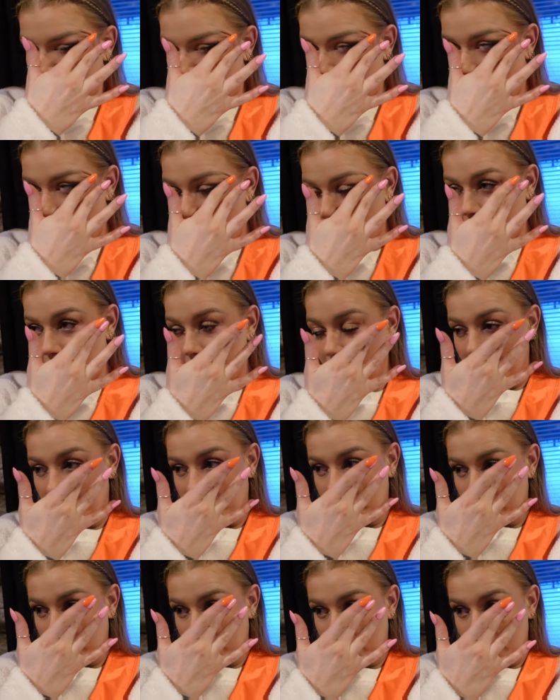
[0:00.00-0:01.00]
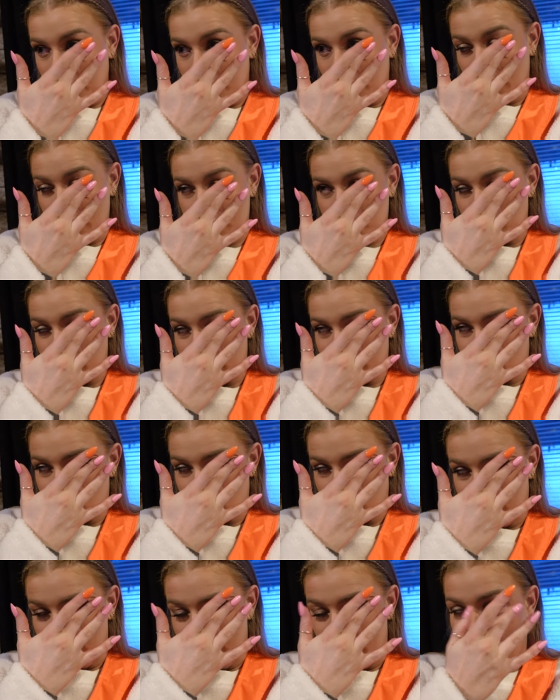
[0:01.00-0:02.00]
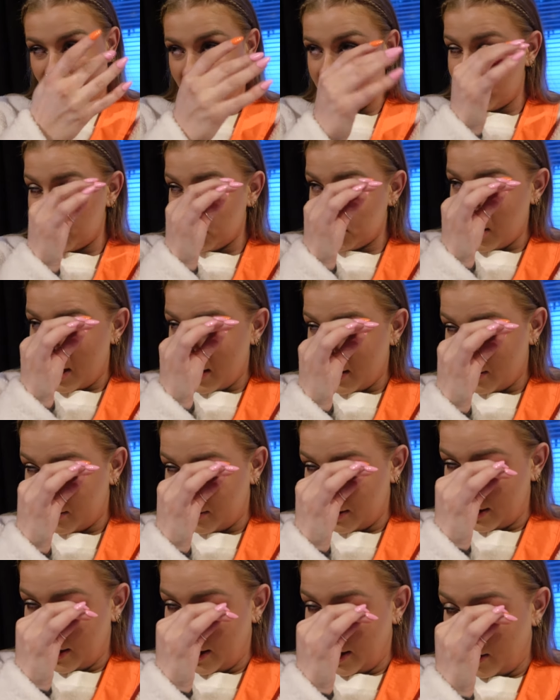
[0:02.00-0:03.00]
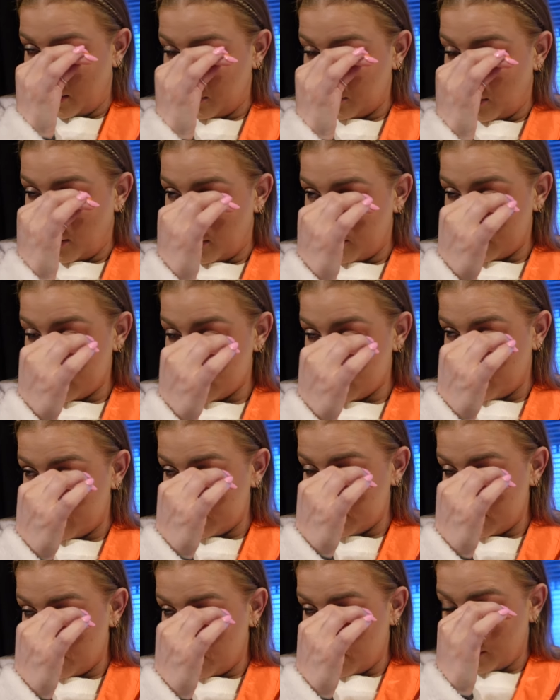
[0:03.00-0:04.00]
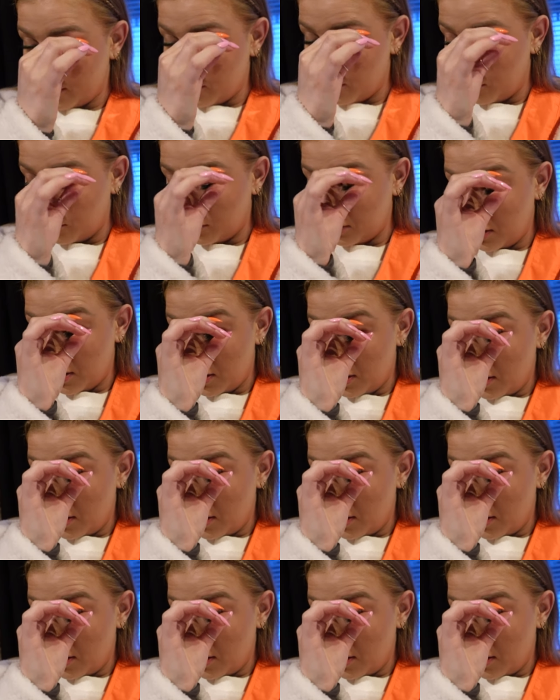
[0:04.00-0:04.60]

Um, that's what they call them here. It's just like a thing here. No, that's obviously what they're called.